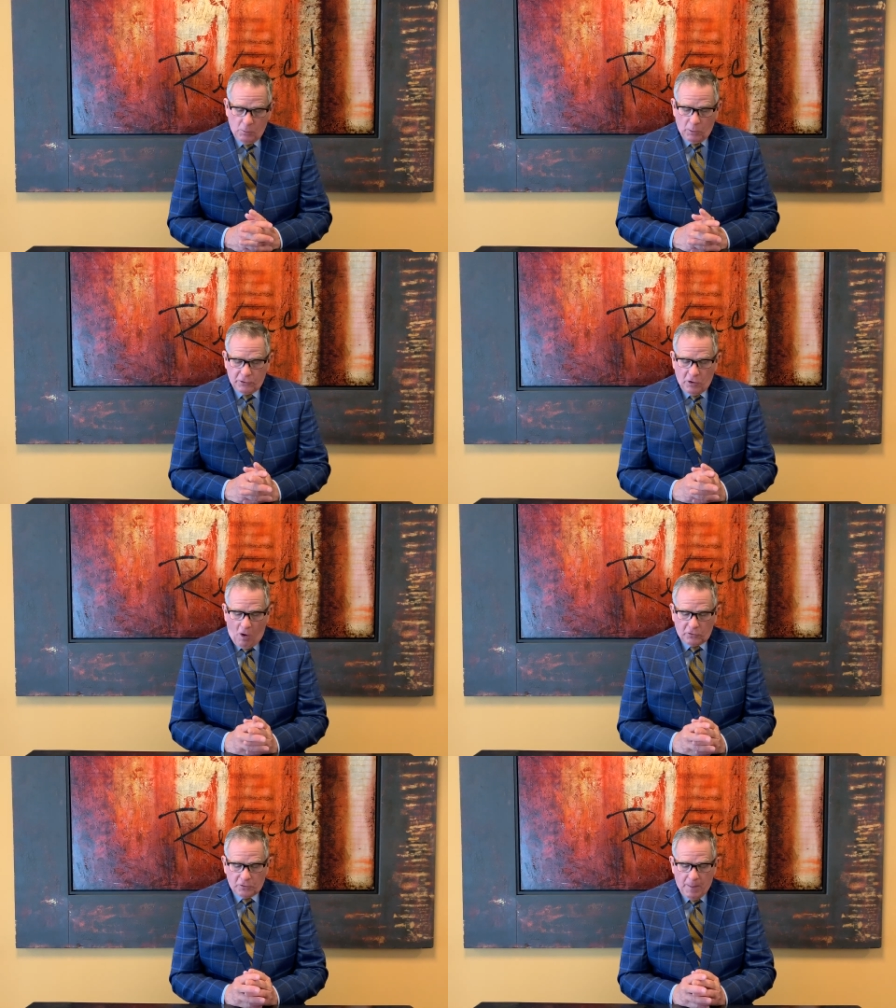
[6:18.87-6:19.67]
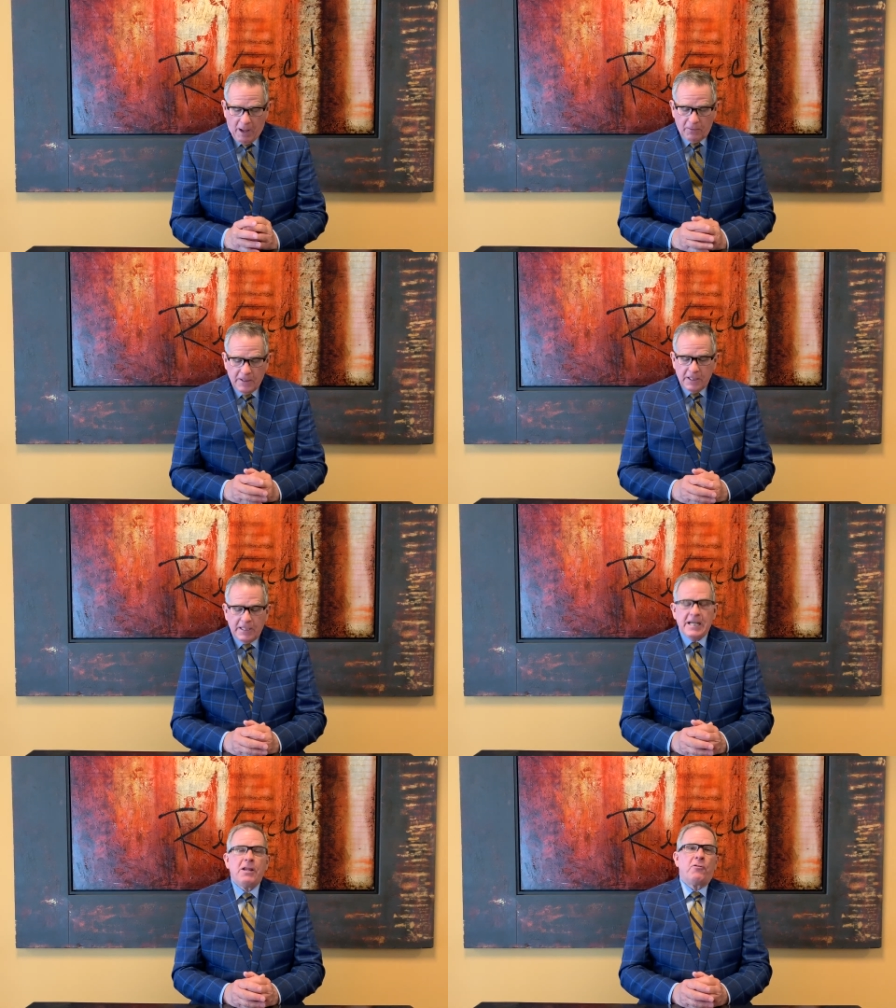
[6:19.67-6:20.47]
where it talks about
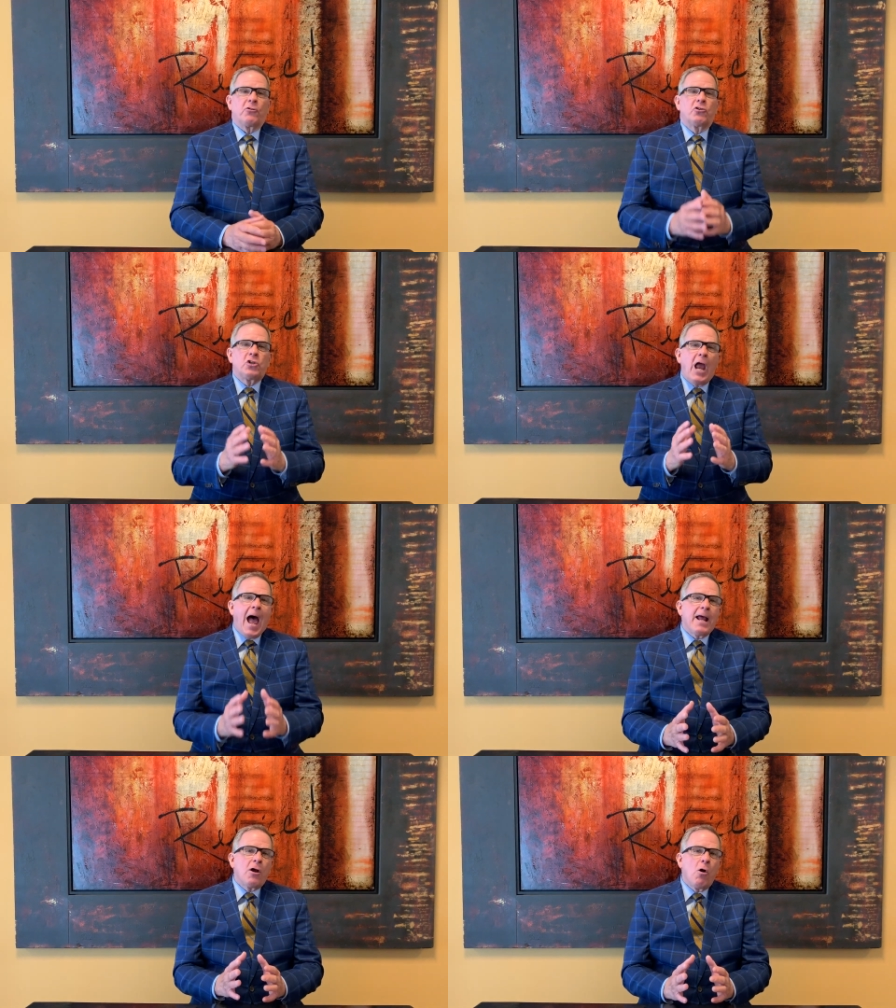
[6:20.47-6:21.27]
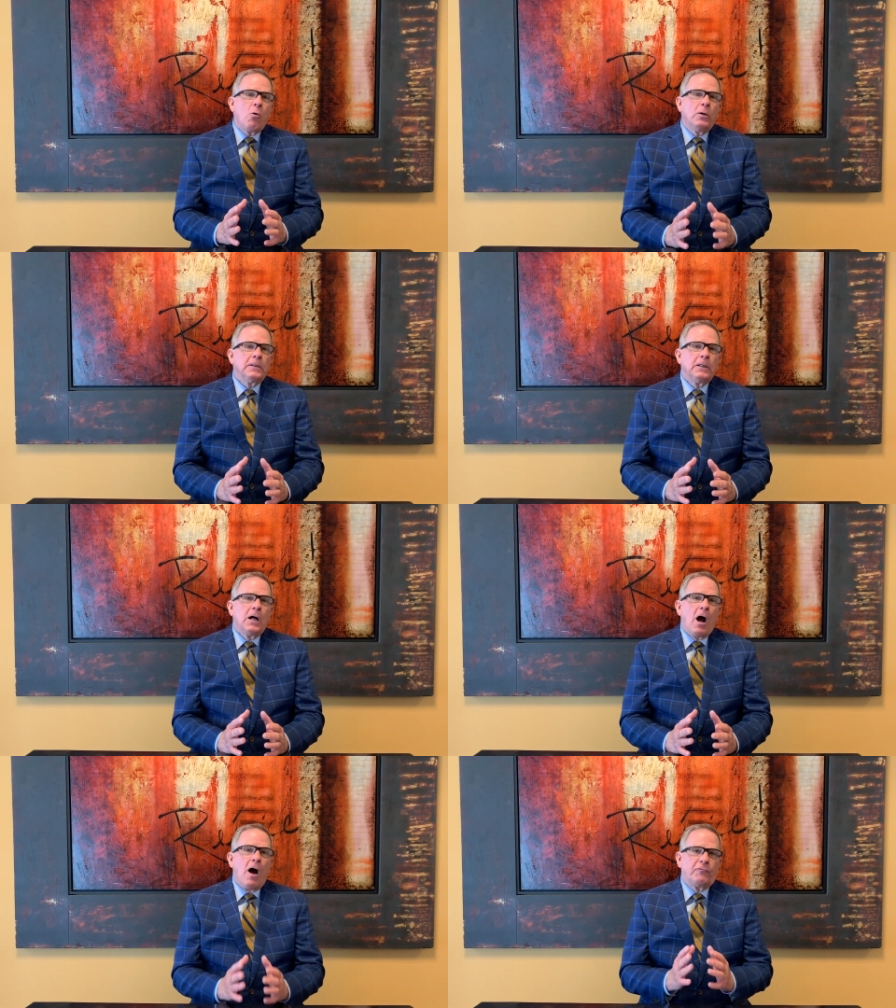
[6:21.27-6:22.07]
neither shadow
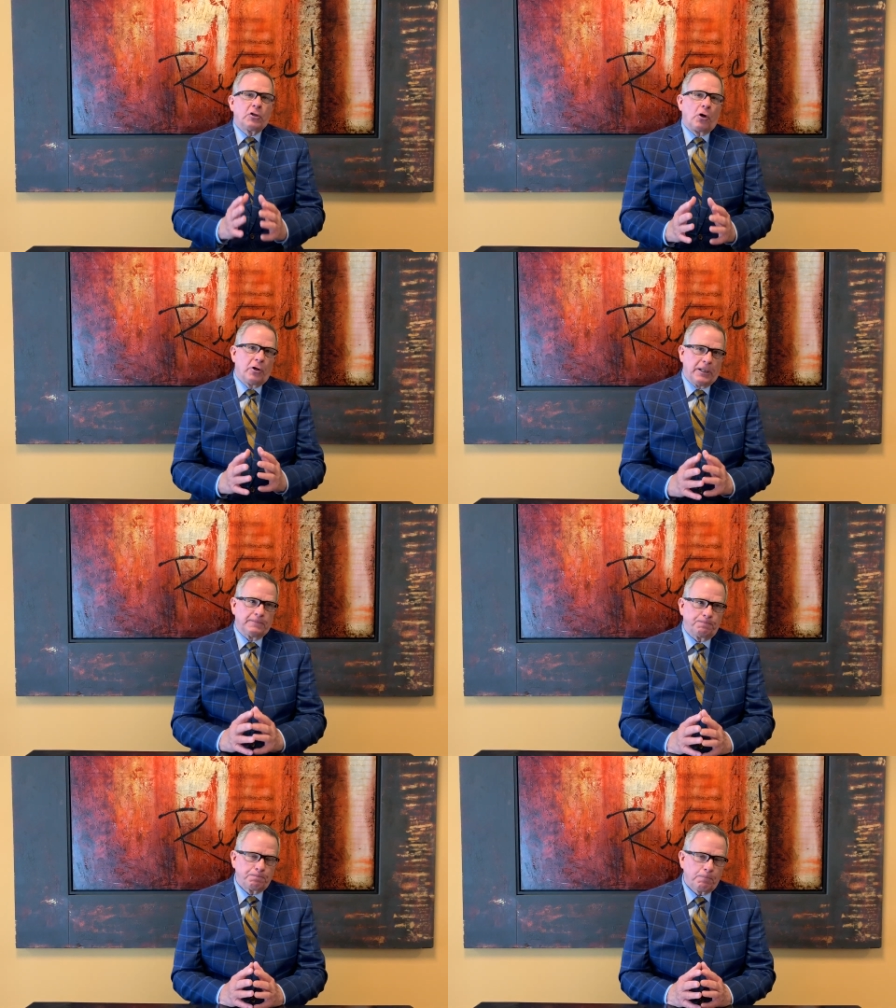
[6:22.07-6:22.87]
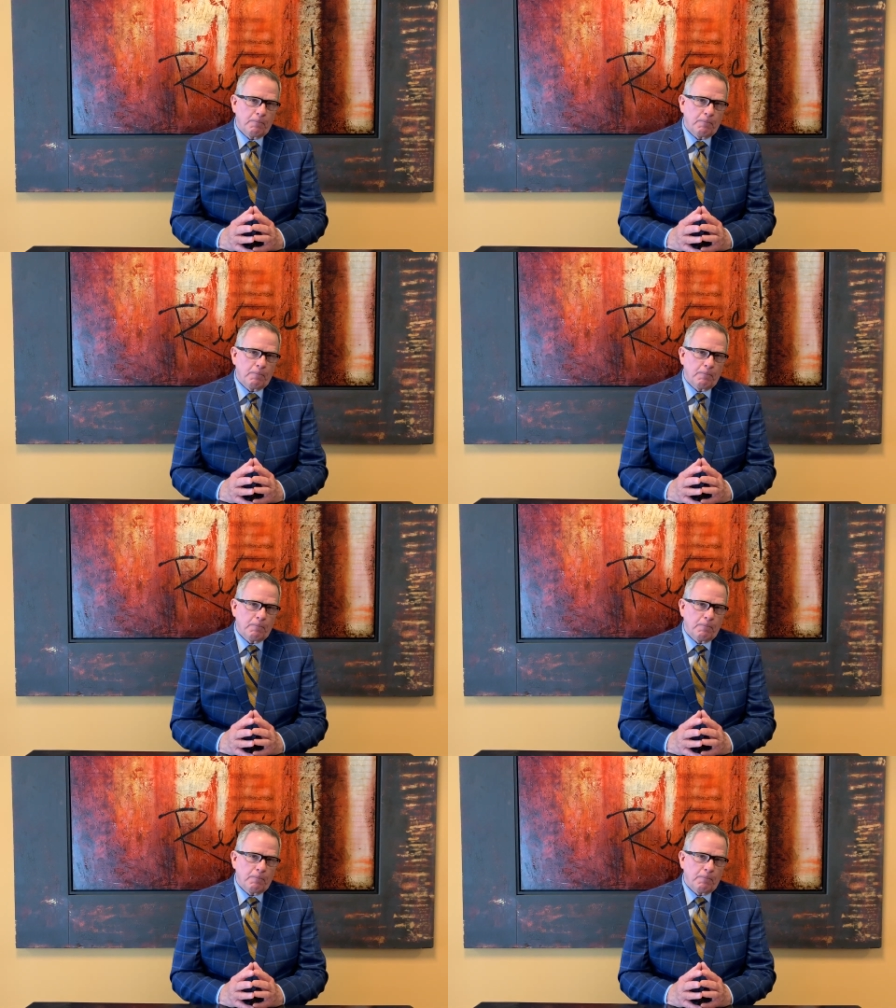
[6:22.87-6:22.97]
of turning.